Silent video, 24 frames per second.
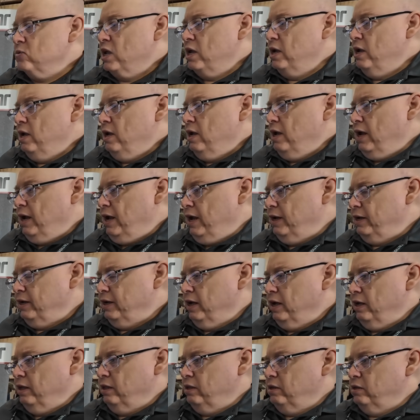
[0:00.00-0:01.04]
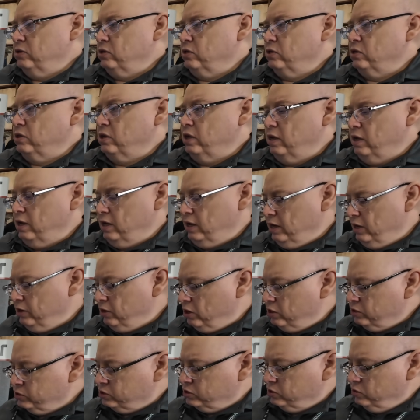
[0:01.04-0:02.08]
And it
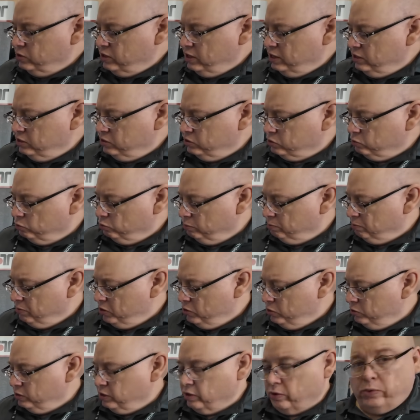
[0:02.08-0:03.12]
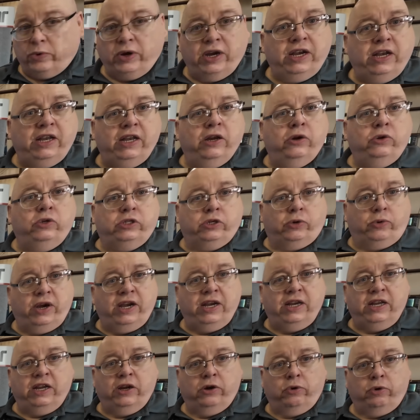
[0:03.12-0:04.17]
also does remote radio to
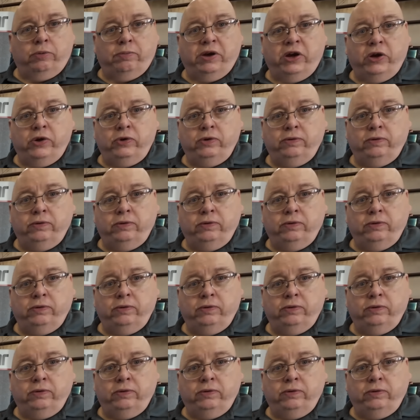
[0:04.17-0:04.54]
radio remote.